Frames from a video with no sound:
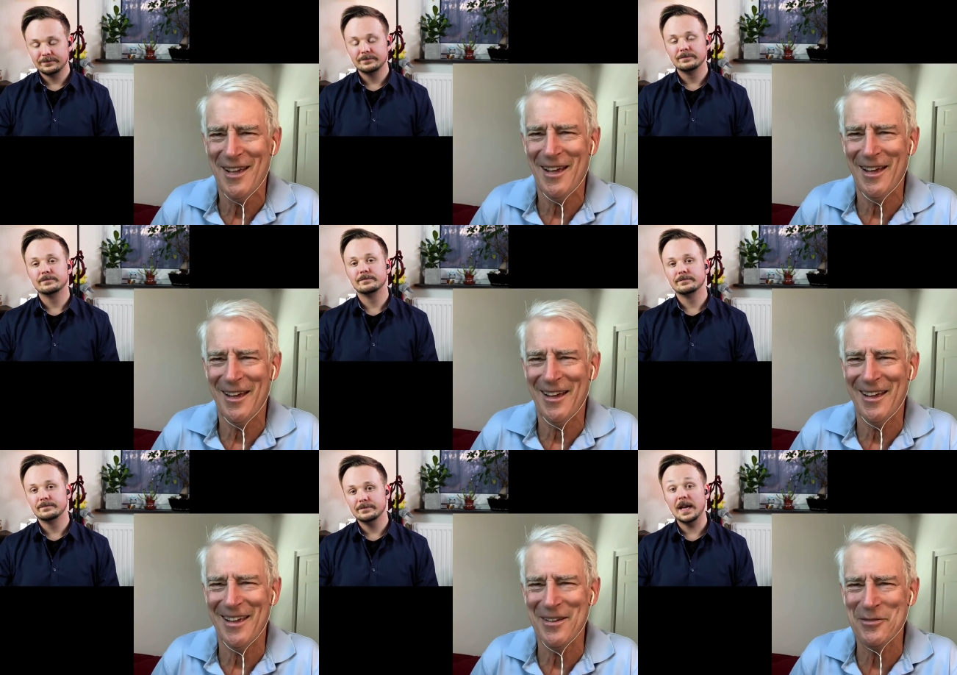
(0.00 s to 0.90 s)

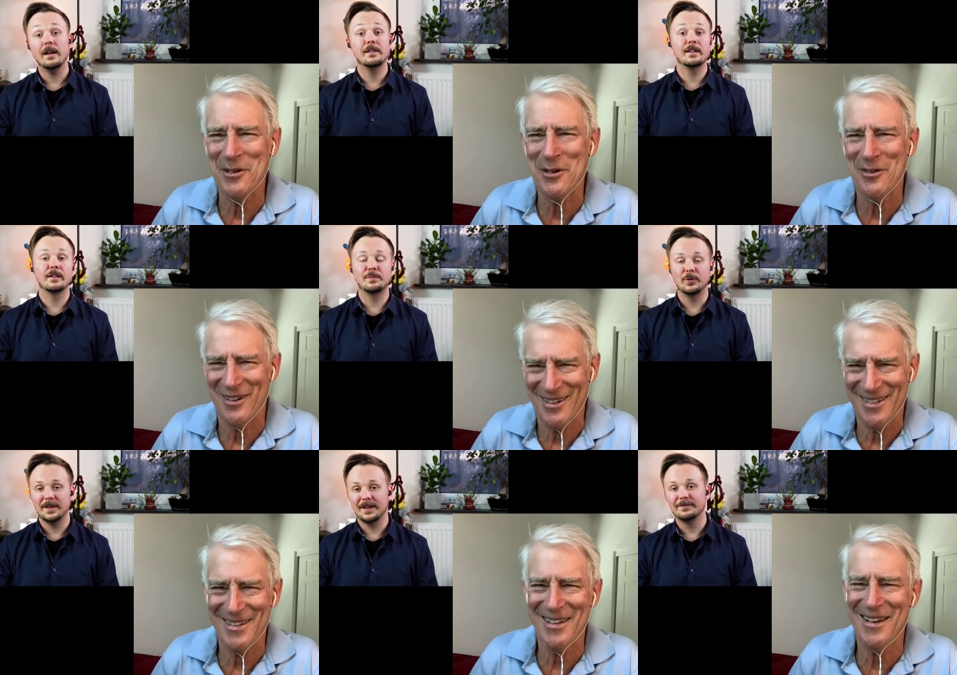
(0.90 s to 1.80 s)
Speaker 1: Uh, if you ah,
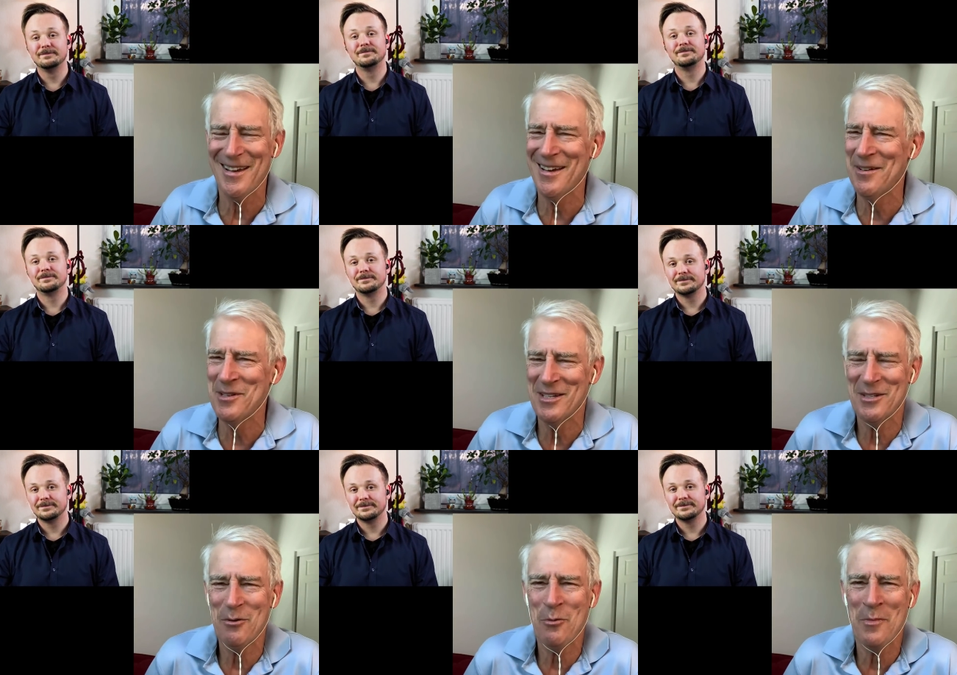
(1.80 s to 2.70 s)
Dinkelsbühl. Yeah, yeah, I mean it's a
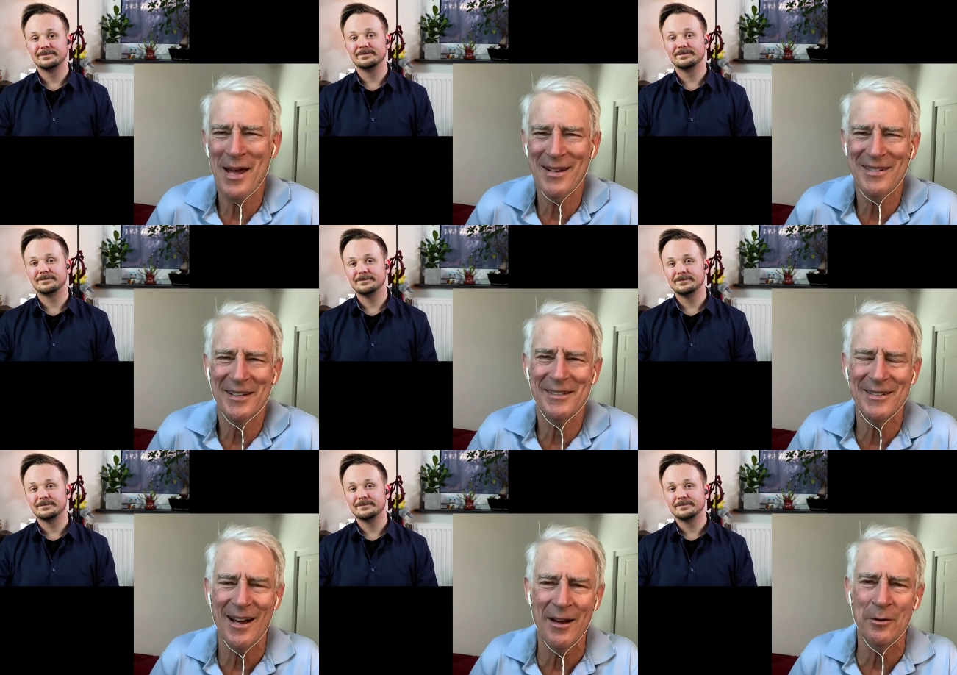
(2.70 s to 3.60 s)
romantic
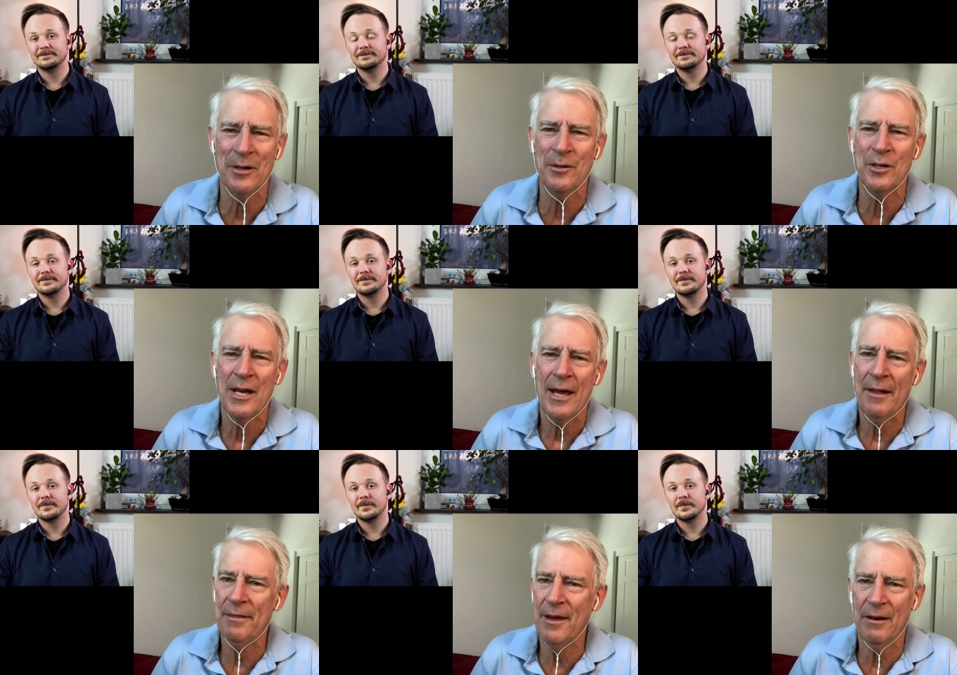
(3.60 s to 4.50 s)
town, and there
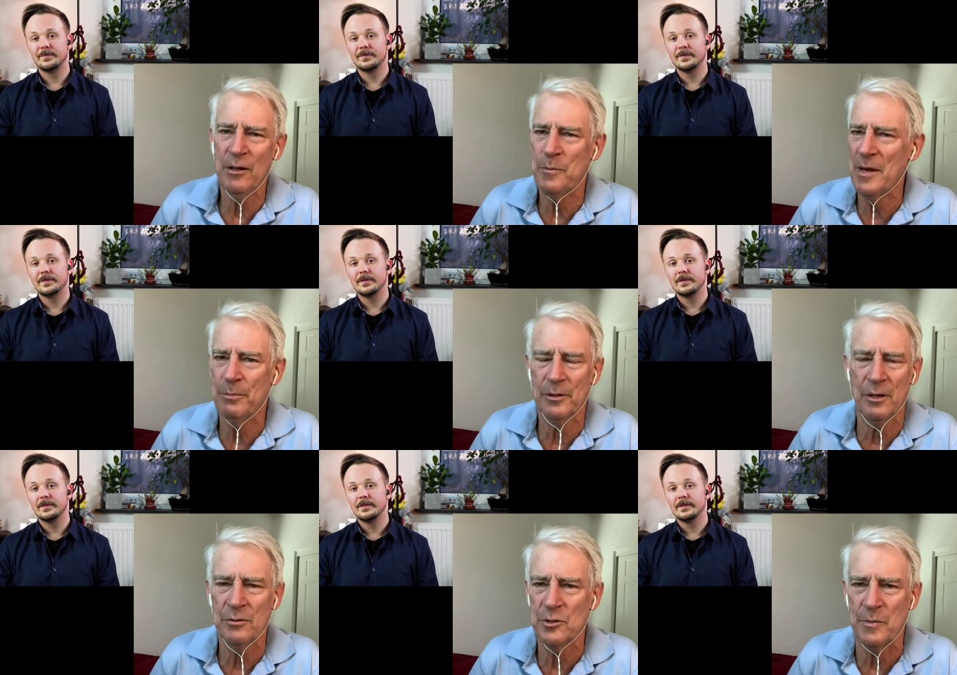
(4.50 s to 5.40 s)
and there the people
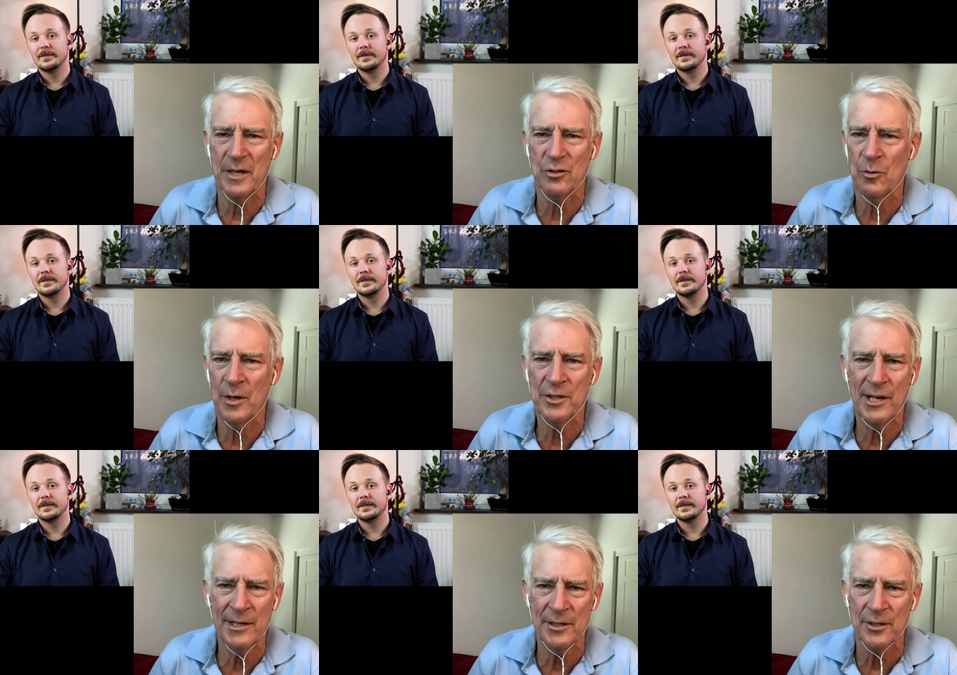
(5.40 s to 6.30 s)
don't speak so much
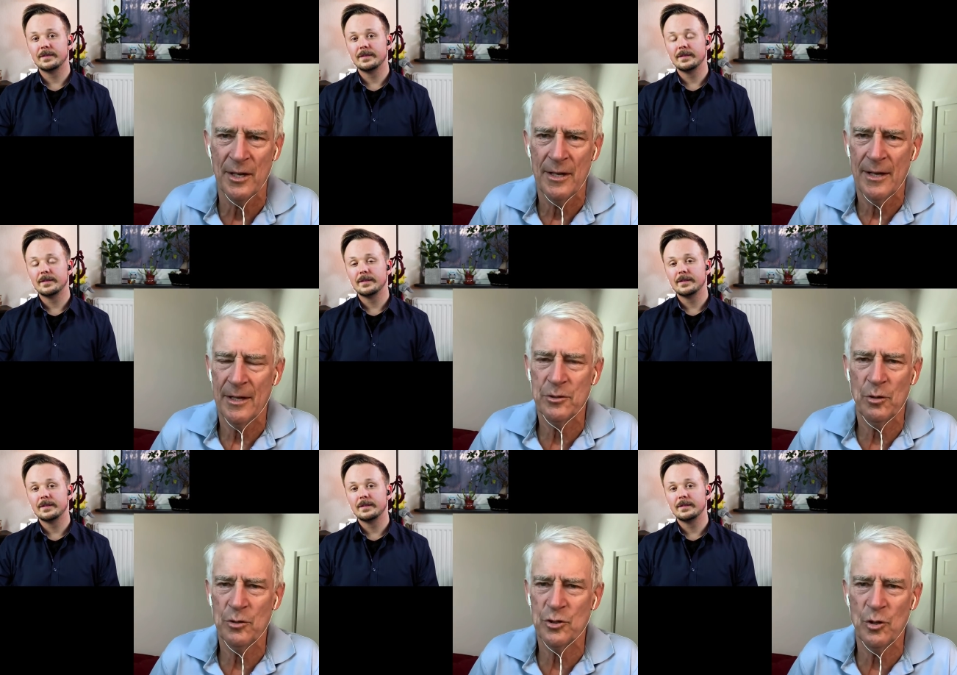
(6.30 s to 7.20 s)
English, and so
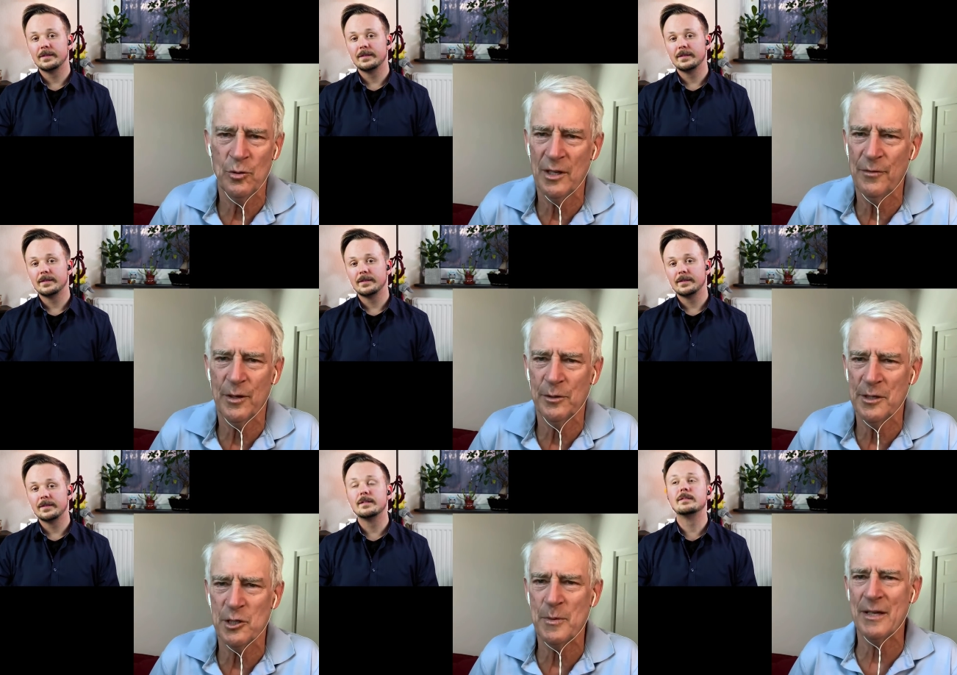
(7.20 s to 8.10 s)
there's no difficulty
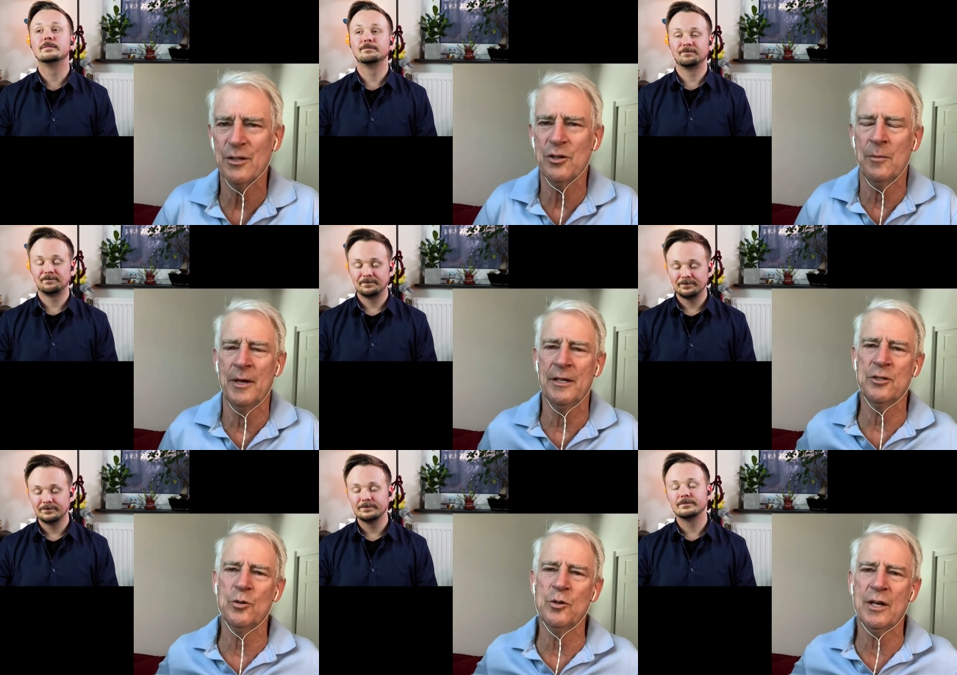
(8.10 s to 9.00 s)
in speaking German, and so
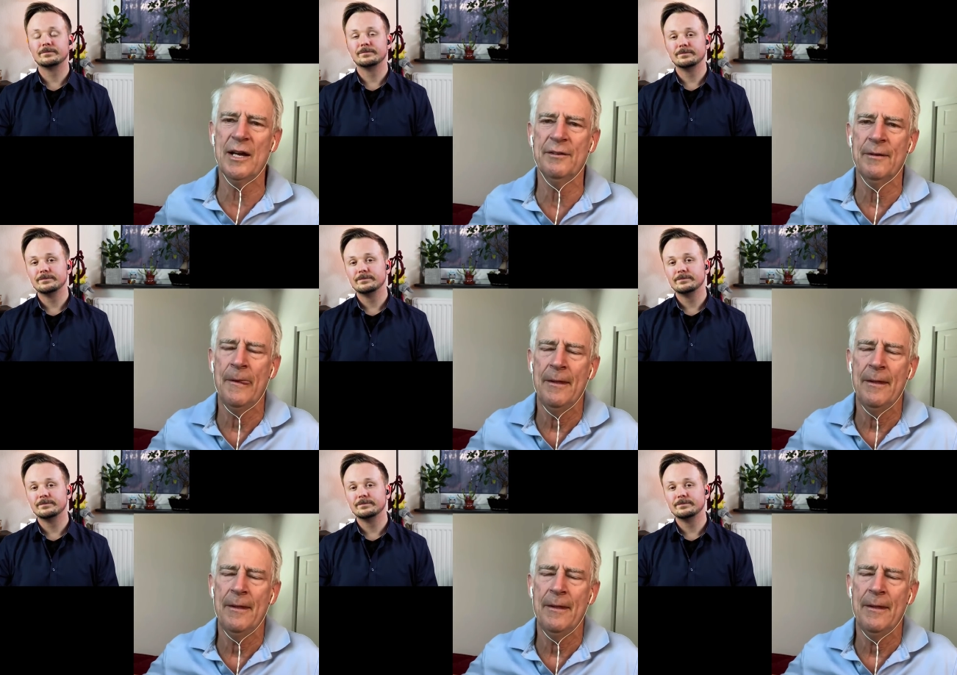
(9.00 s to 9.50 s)
you're kind of